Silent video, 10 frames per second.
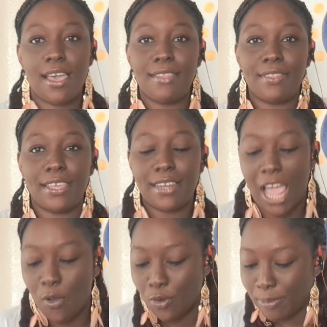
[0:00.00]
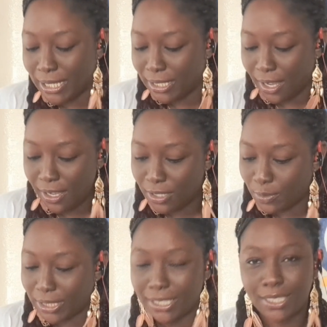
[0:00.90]
and then I will be done
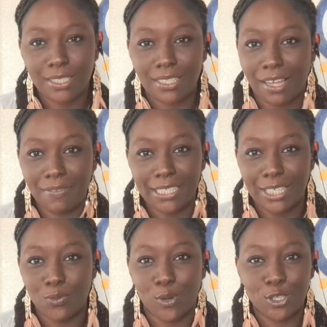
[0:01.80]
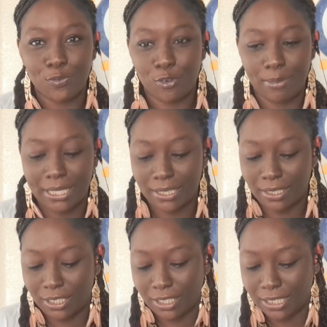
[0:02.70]
with this lovely and wonderful
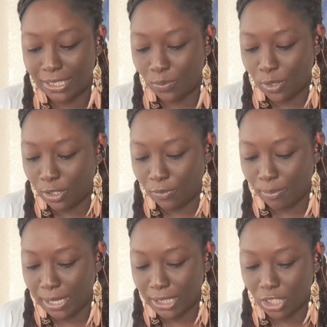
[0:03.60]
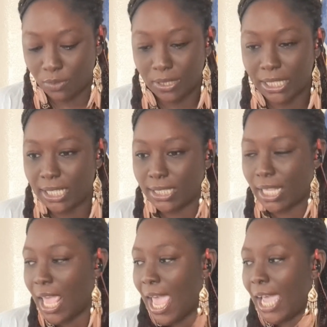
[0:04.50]
message. It's a wonderful message, it really is.
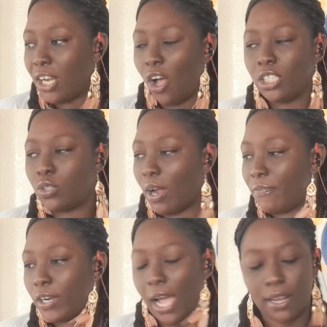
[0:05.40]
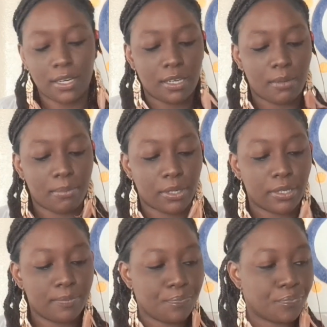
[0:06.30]
And also, I forgot a
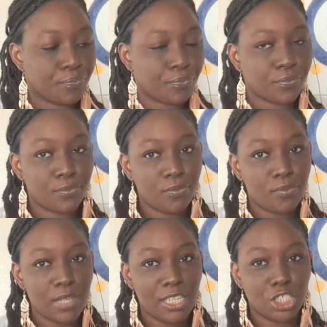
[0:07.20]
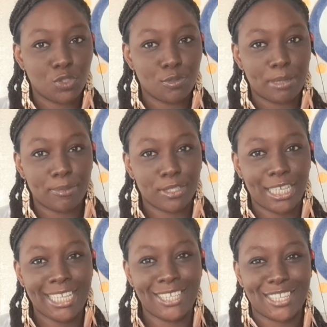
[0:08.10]
number. I just remembered
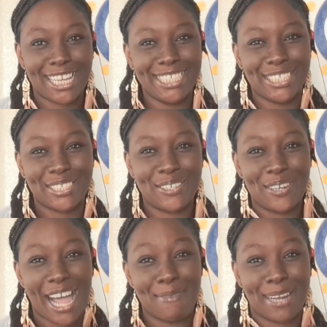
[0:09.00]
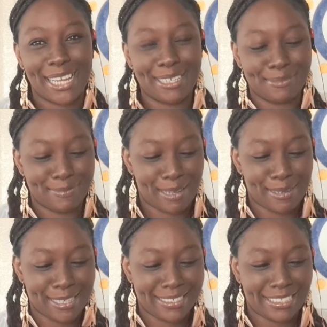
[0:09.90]
okay, so I'm not gonna
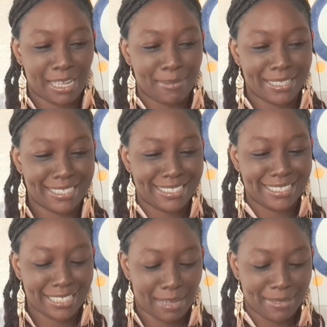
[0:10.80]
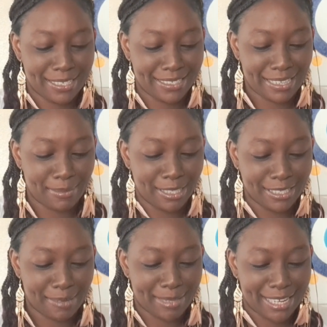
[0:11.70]
I'm not gonna stop at these. I'm gonna I'm gonna
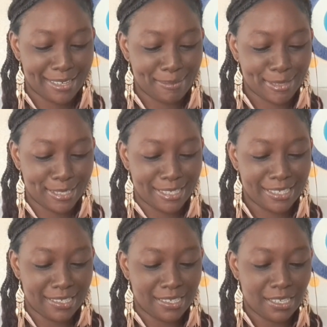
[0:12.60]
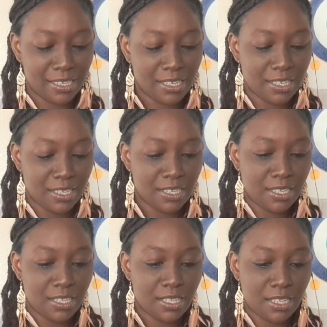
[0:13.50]
look up that number.
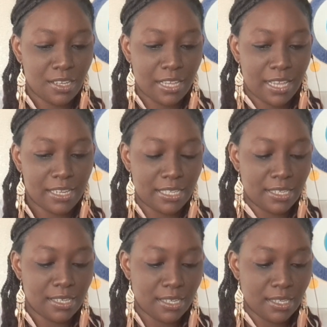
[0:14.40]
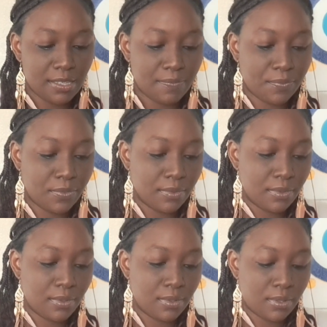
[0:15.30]
Okay, I need
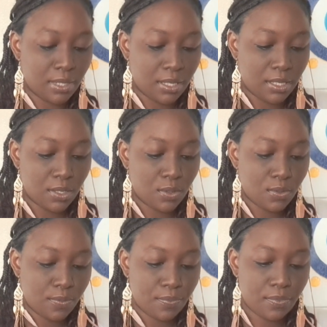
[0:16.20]
thank you.